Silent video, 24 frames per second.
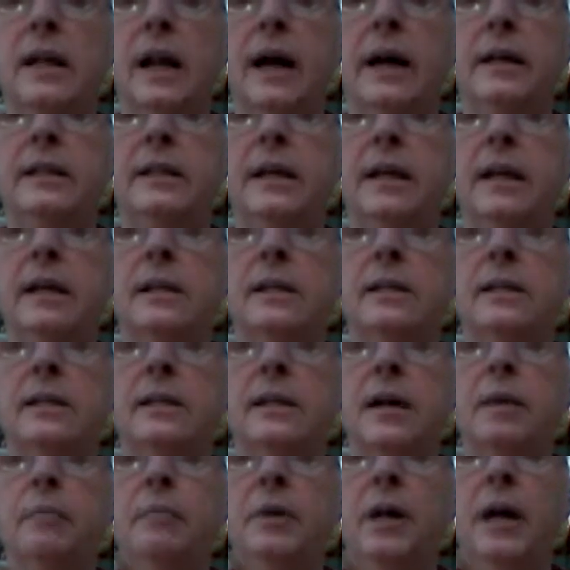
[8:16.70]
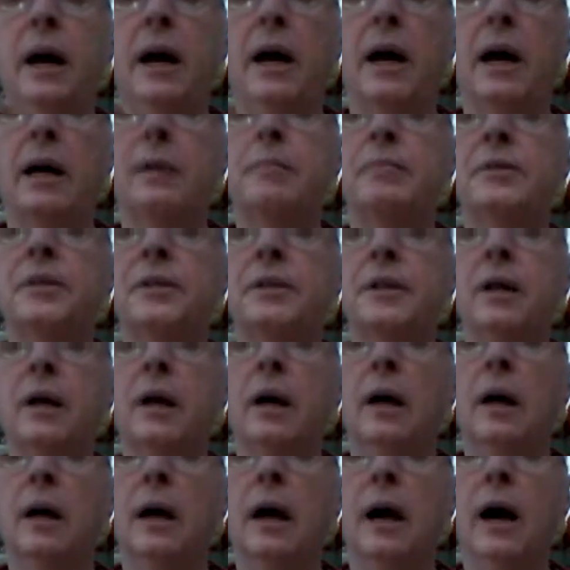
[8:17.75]
an idea, sometimes
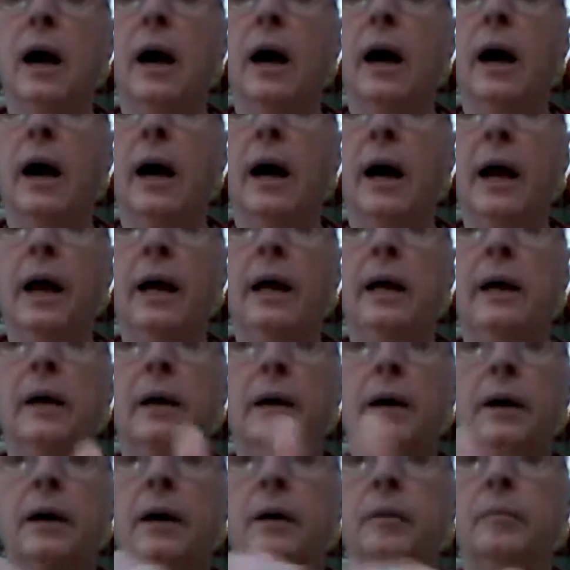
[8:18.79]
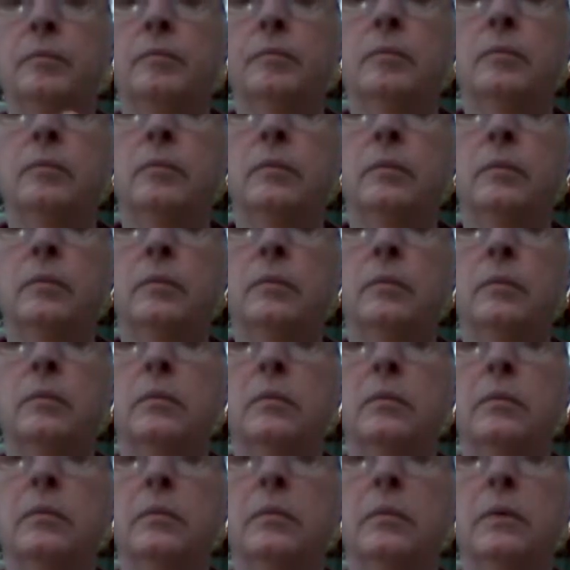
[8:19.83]
I
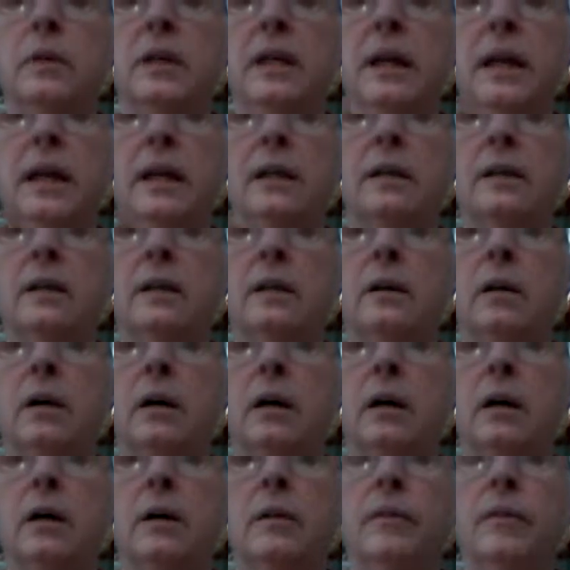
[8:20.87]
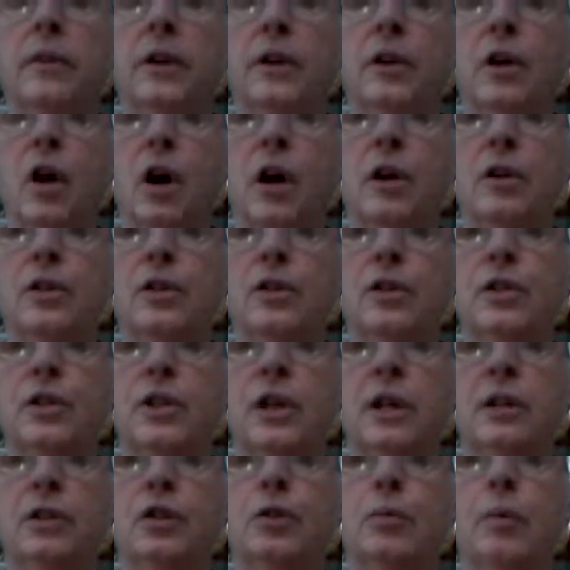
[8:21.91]
knit the garter
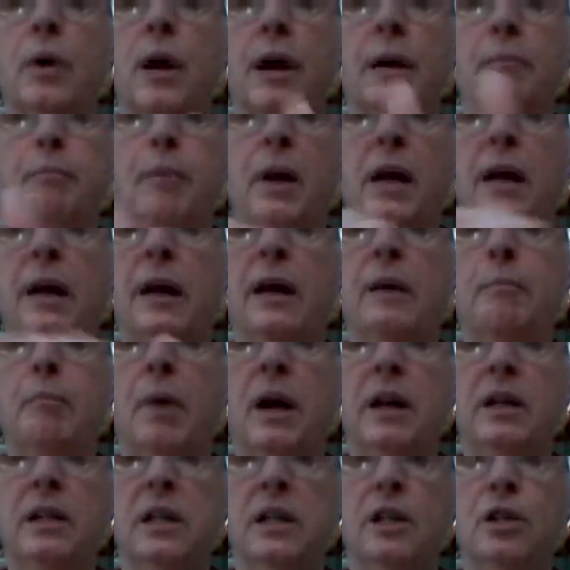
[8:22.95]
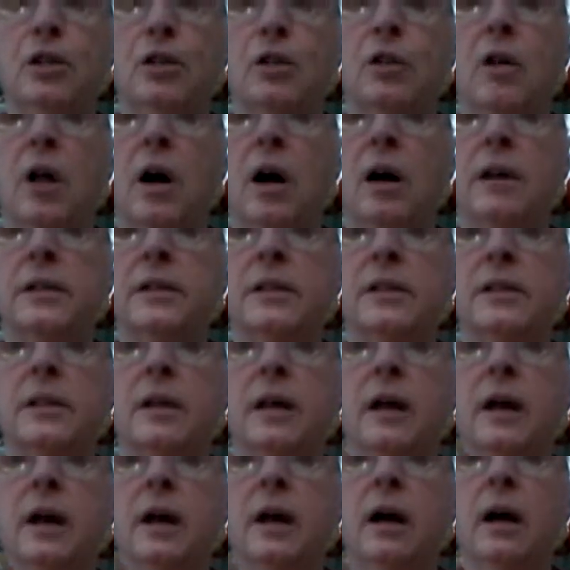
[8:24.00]
stitch when I'm making my dishcloths.
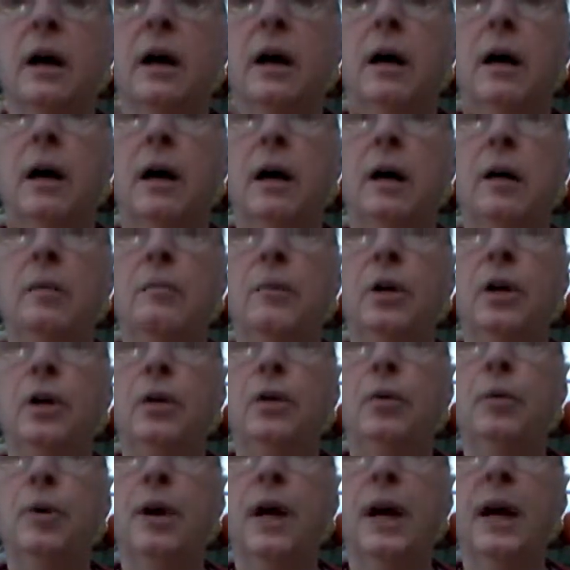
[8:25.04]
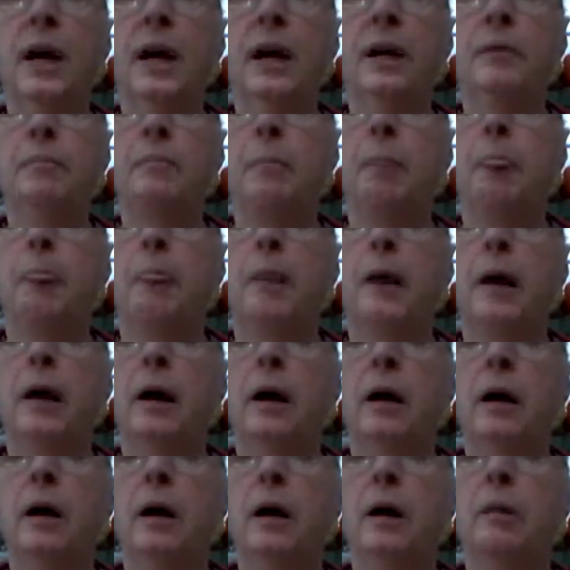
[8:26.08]
You can
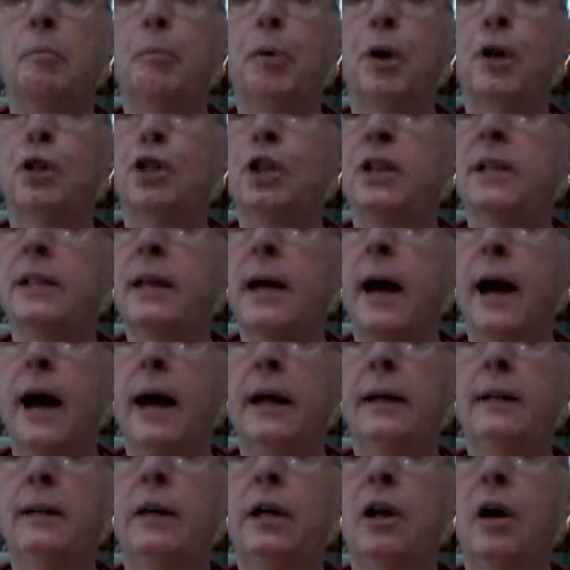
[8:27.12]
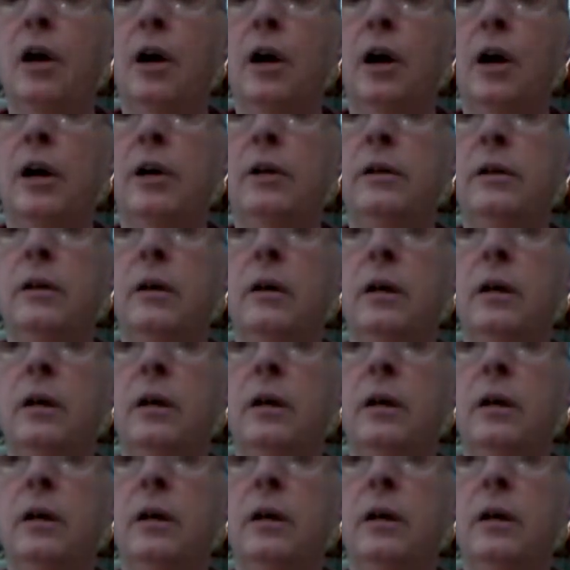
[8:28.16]
purchase cotton yarn.